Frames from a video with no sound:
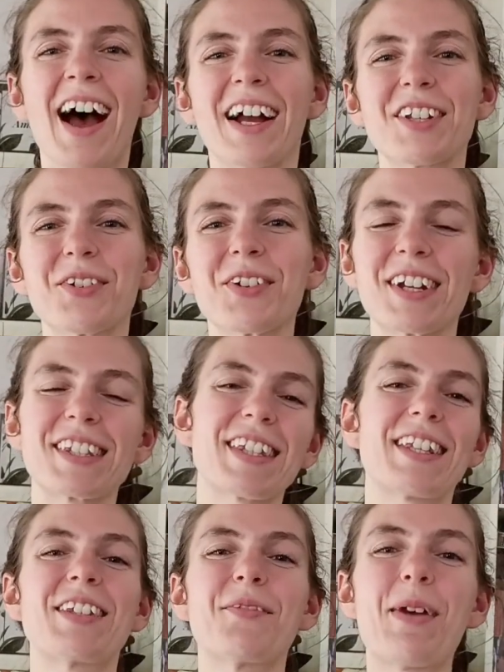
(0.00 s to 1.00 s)
Hi Taurus,
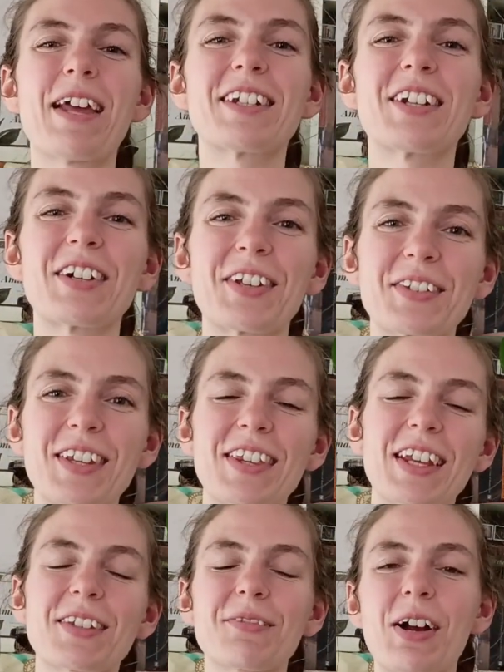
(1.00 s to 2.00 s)
this is Amanda Nardosi.
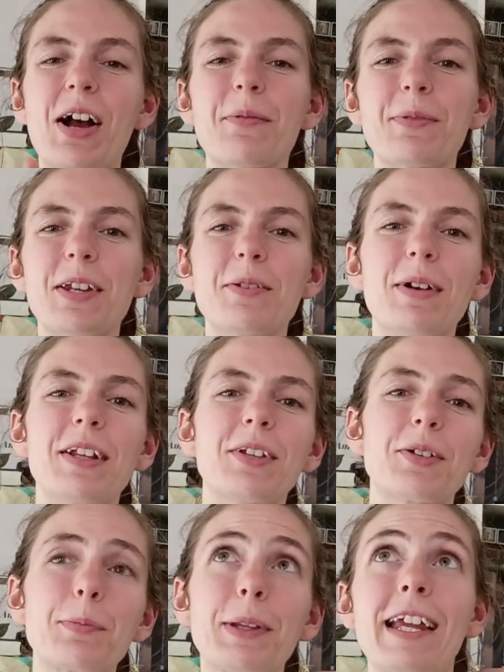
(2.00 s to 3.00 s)
Thanks for hopping into my
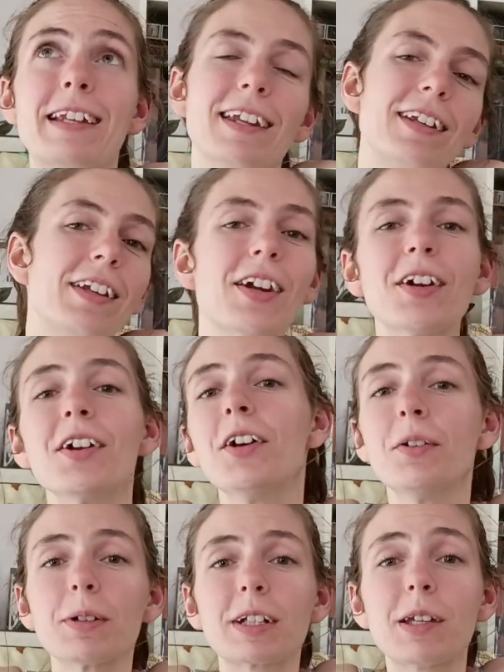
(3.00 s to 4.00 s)
little plant den here.
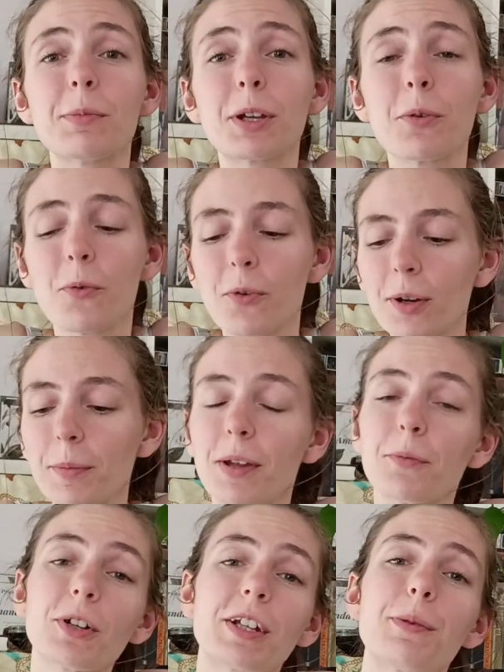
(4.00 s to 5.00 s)
We're keeping it warm
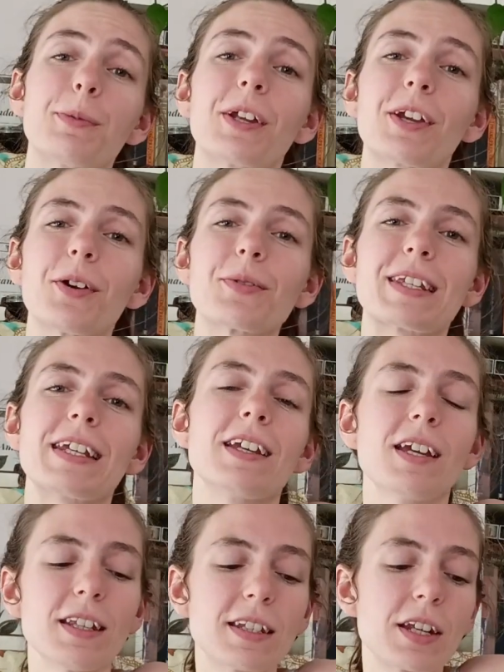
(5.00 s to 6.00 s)
and we're keeping it cozy.
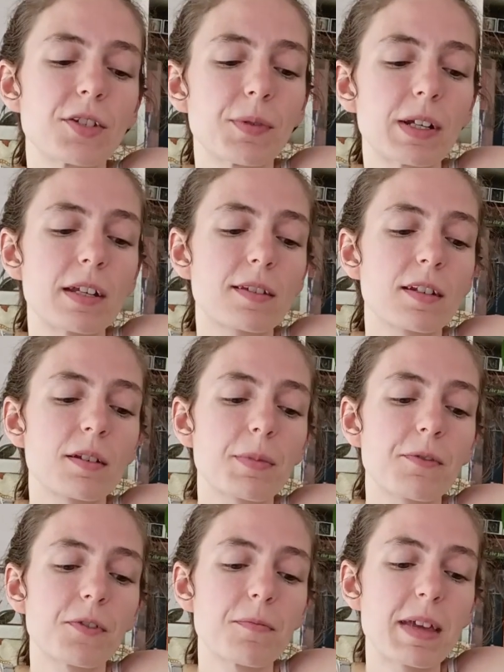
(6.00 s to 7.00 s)
Today's reading is going to
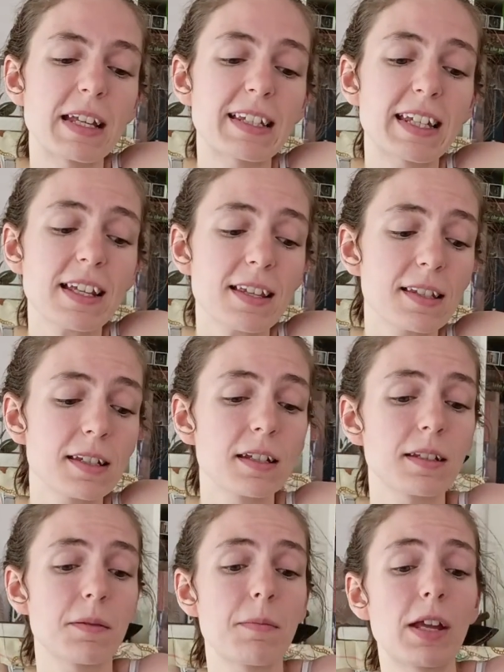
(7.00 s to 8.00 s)
be from May 6th
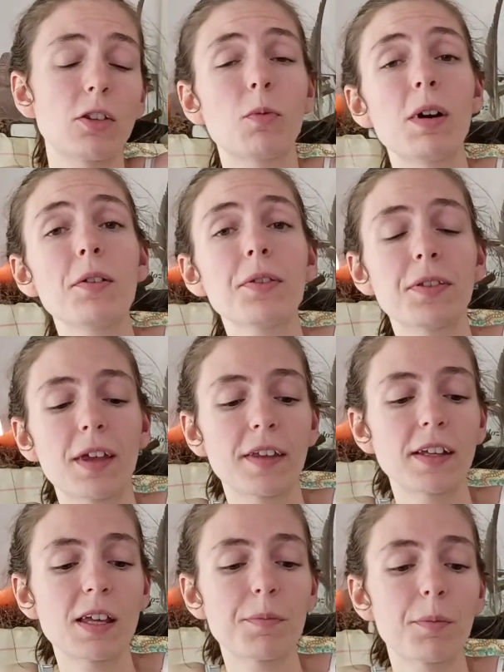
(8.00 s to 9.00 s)
to May 12th. And
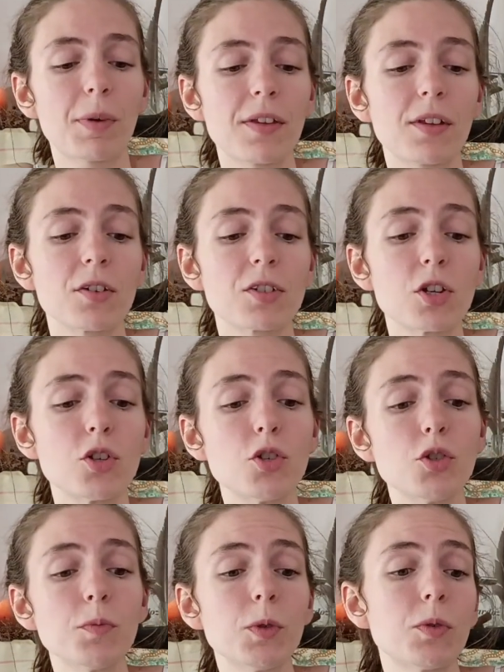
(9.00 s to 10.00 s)
then keep in mind there is a
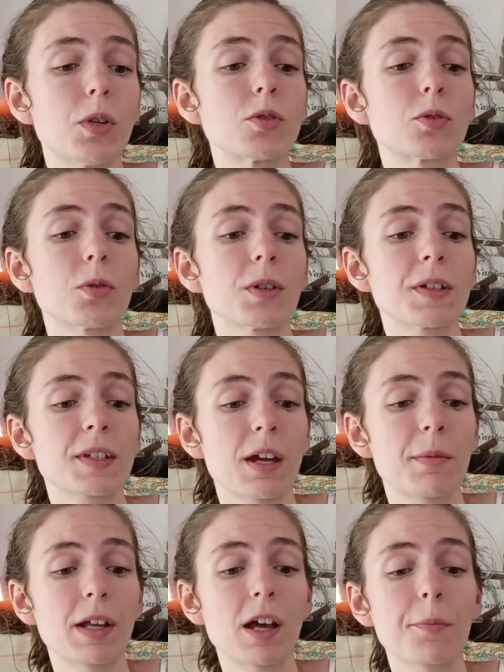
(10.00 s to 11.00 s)
new moon in Taurus
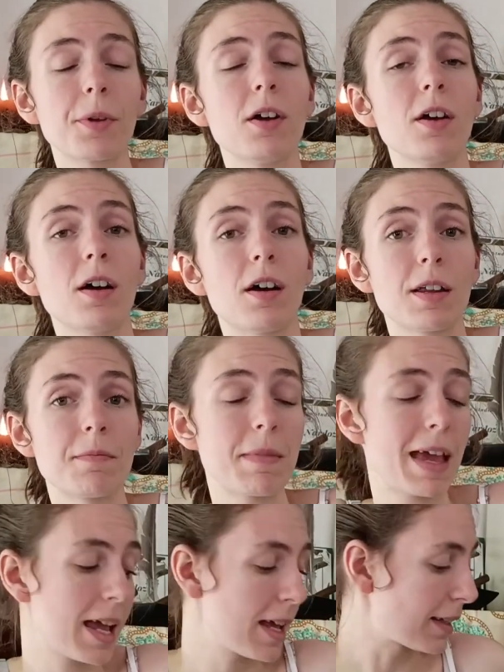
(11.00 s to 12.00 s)
coming up on
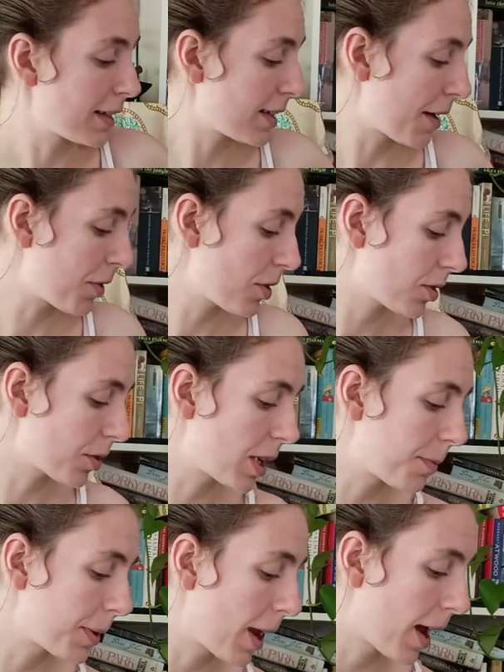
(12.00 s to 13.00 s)
May 7th. So
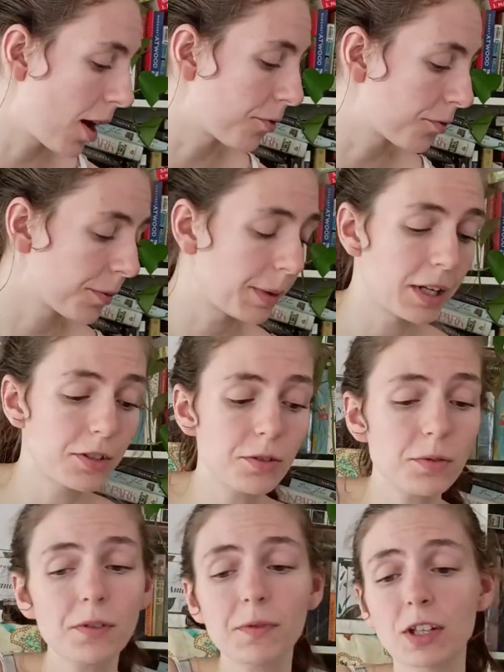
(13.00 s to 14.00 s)
keep an eye out for my
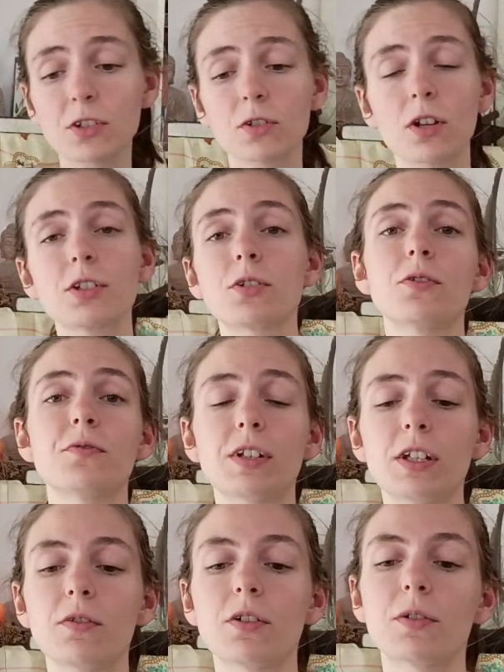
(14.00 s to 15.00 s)
intuitive astrological
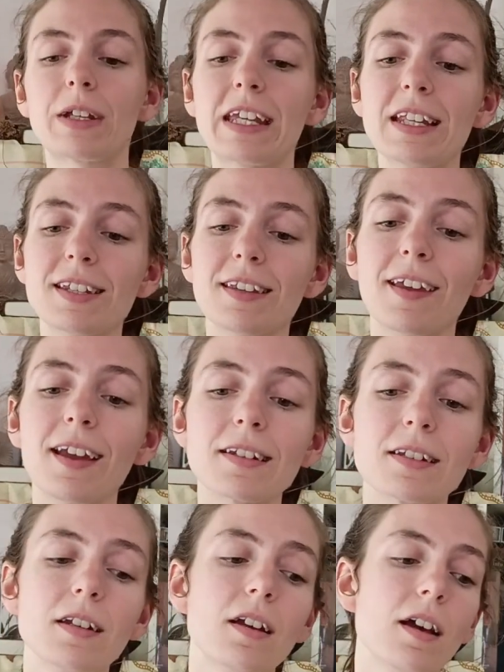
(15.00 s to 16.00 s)
video going into
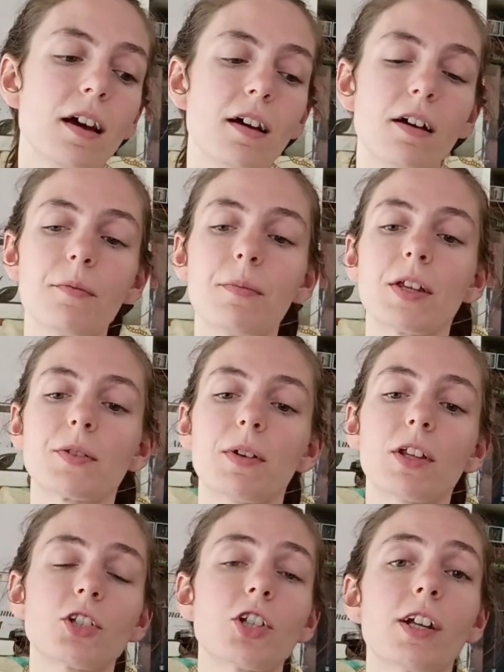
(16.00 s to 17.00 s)
that, as
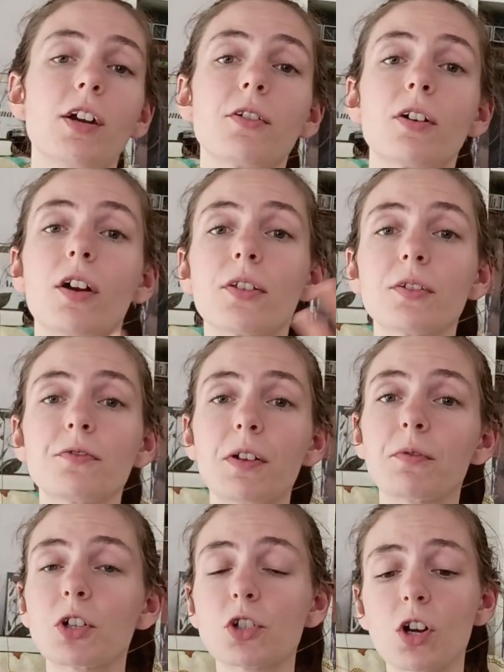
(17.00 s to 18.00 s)
well as check out your other
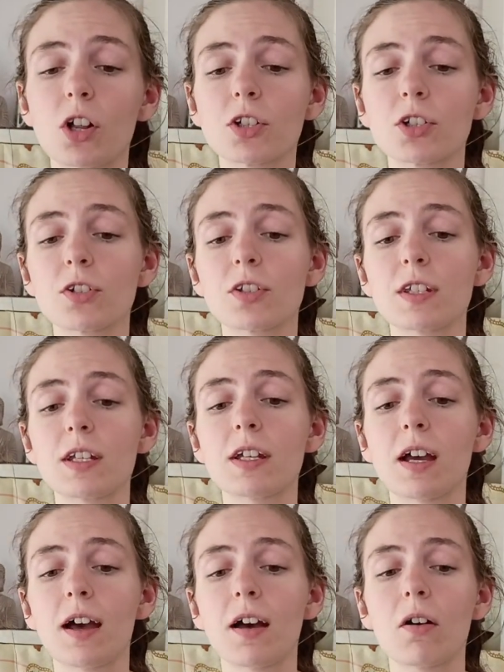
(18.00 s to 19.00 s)
favorite astrologers. See
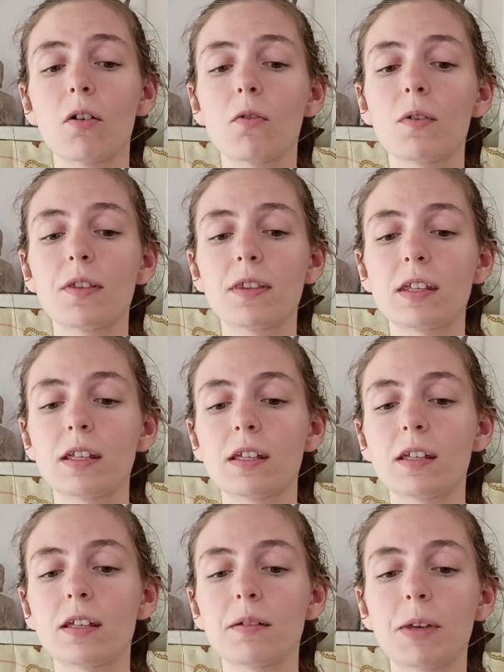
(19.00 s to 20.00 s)
how
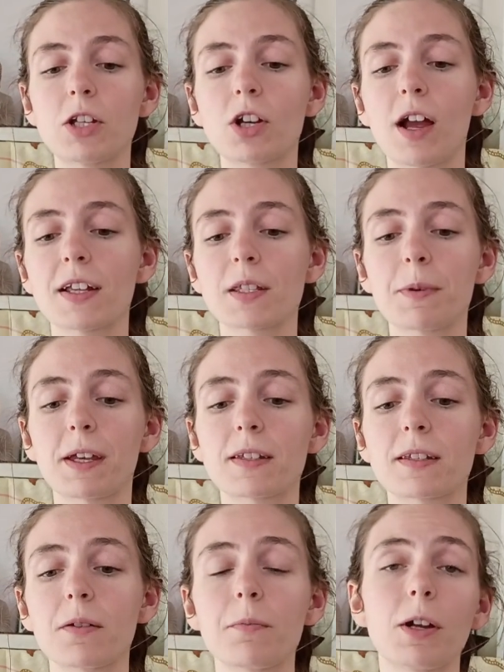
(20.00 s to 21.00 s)
the major
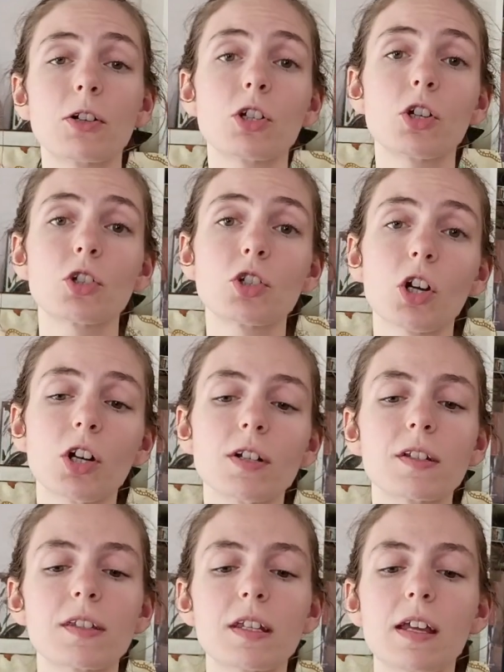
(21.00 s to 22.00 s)
aspects compare to your
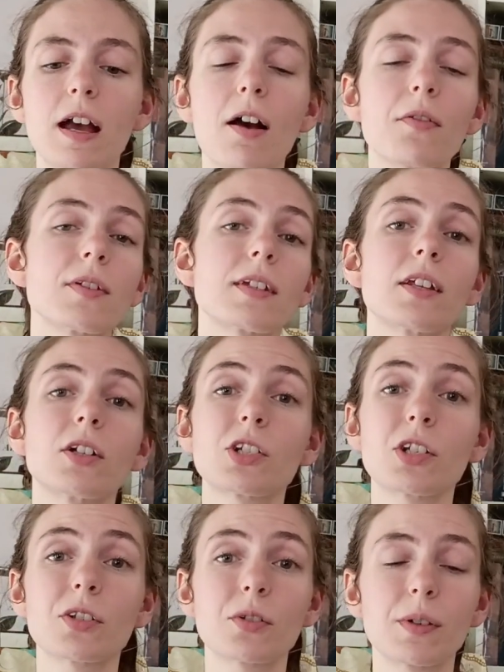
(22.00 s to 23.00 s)
chart. See how this
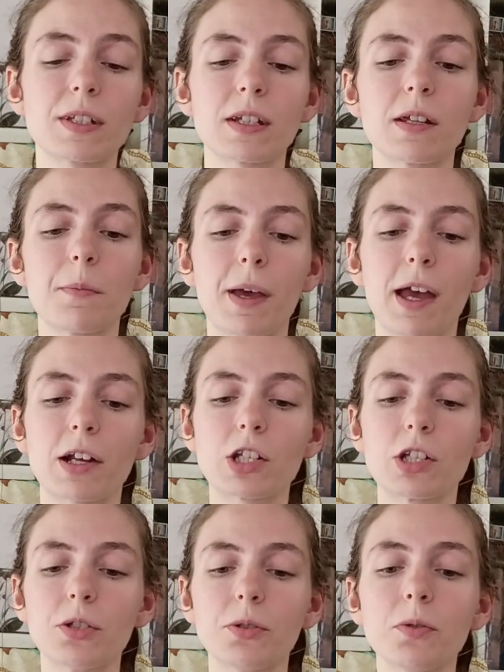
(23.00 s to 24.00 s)
energy is going to impact
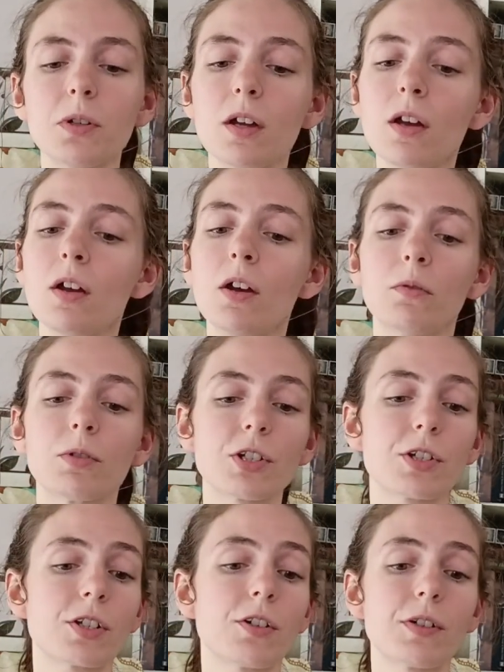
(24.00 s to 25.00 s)
you. We're
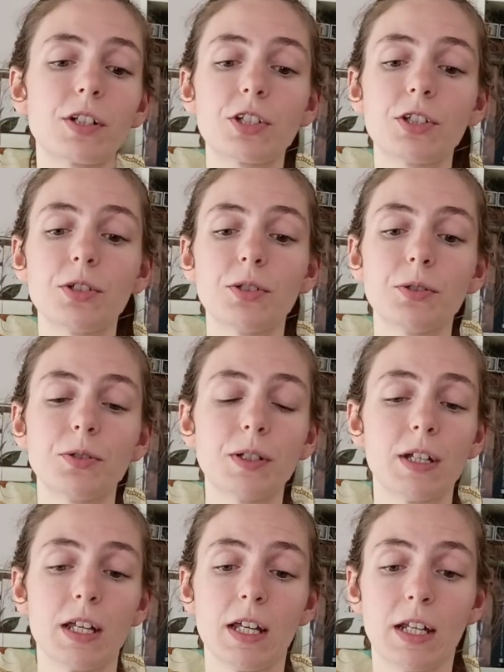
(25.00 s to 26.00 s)
just going to
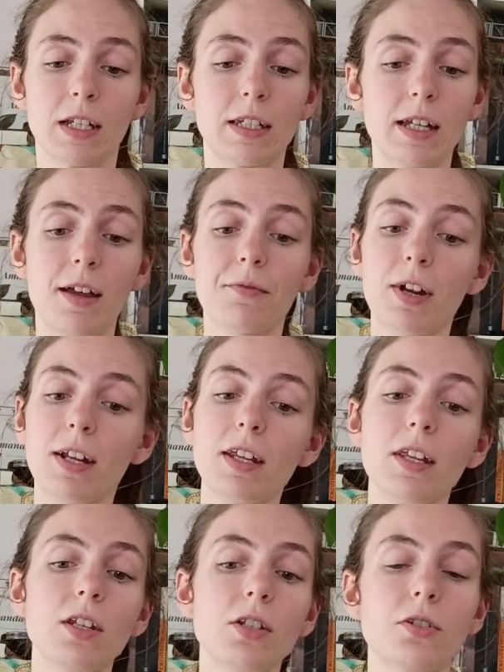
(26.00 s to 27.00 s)
dive right
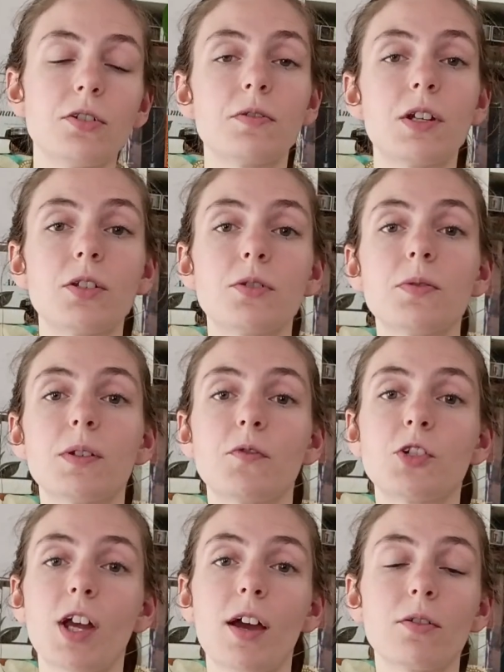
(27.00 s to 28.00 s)
in, do an intuitive
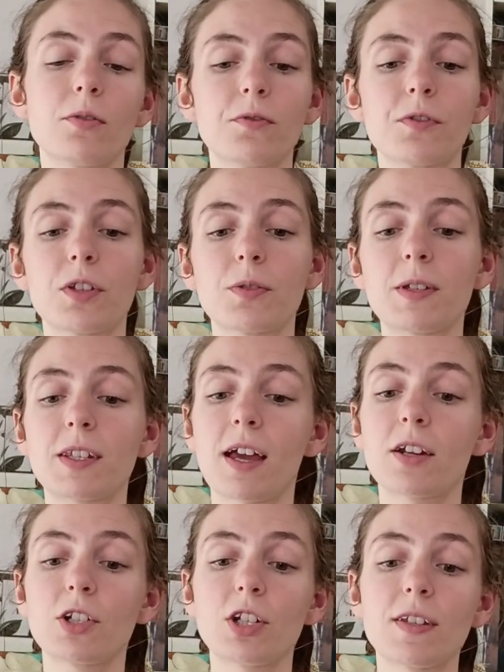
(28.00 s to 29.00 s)
channel for this week's
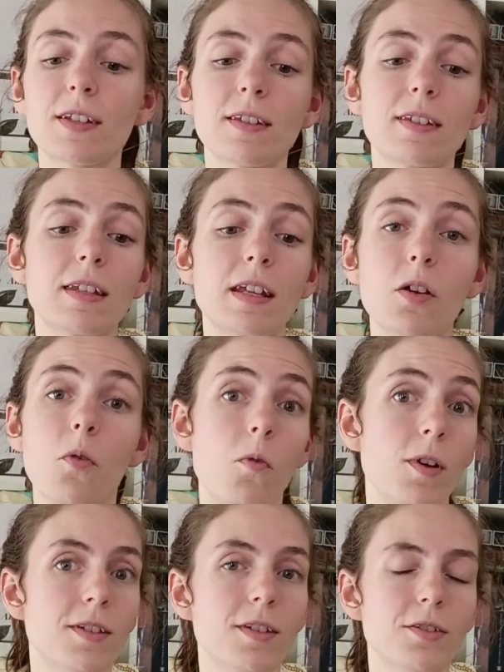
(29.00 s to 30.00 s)
energies, and see
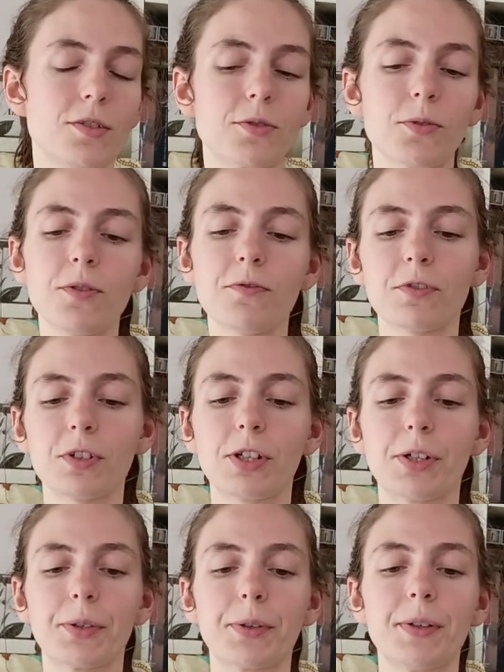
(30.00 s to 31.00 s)
what's in store for
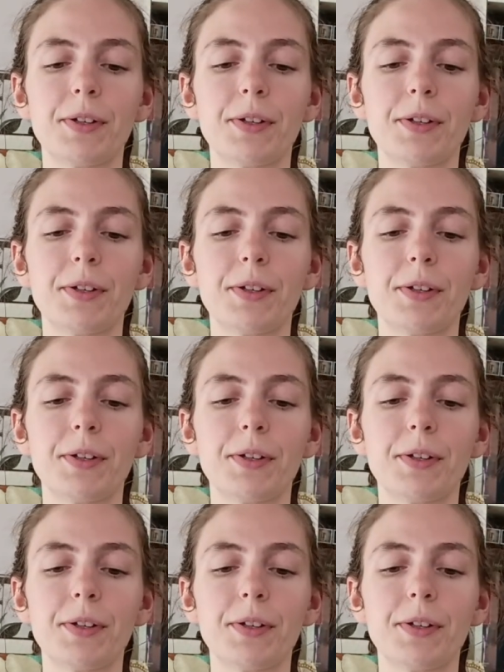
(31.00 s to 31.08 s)
you.